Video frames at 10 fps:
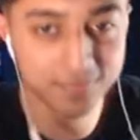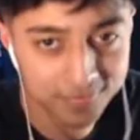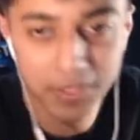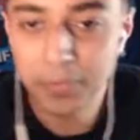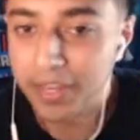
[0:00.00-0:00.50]

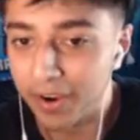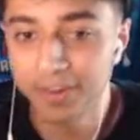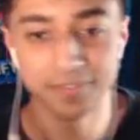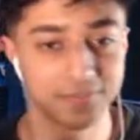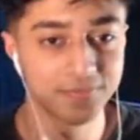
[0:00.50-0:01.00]
Here we go.
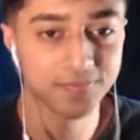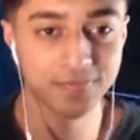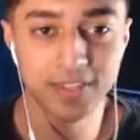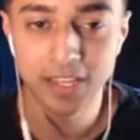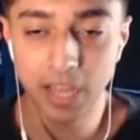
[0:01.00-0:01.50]

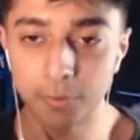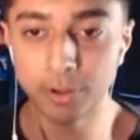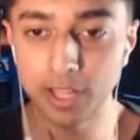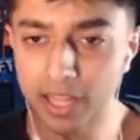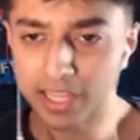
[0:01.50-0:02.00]
I
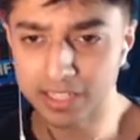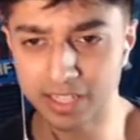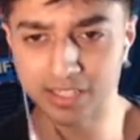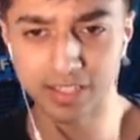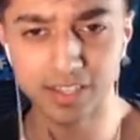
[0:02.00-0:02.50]
really like,
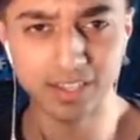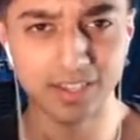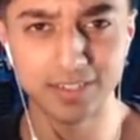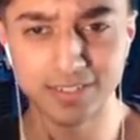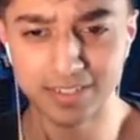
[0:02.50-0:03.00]
like,
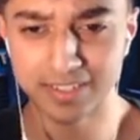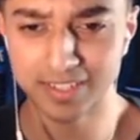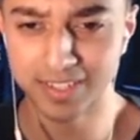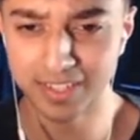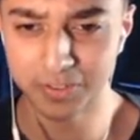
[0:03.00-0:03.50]
the...
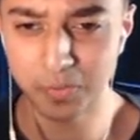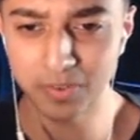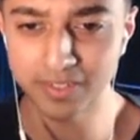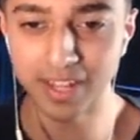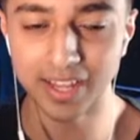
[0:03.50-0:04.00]
It's
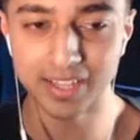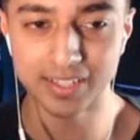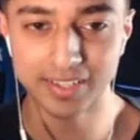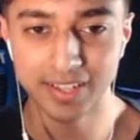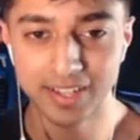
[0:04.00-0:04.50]
almost like
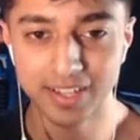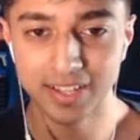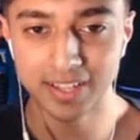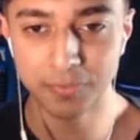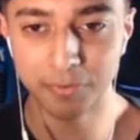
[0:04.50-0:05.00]

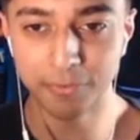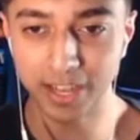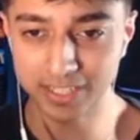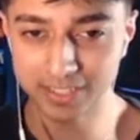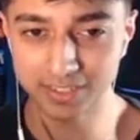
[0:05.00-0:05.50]

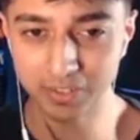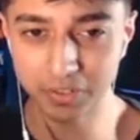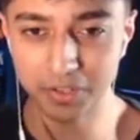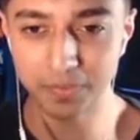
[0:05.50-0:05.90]
reflections on them.